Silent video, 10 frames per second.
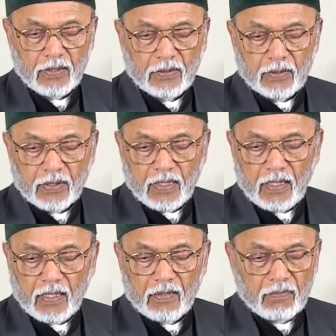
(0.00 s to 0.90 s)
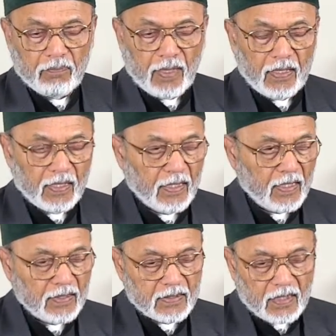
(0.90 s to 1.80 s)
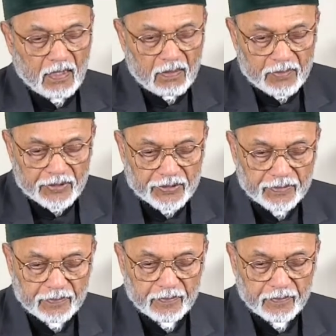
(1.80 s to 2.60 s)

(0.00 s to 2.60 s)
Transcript: who were then in rebellion against the Ottomans.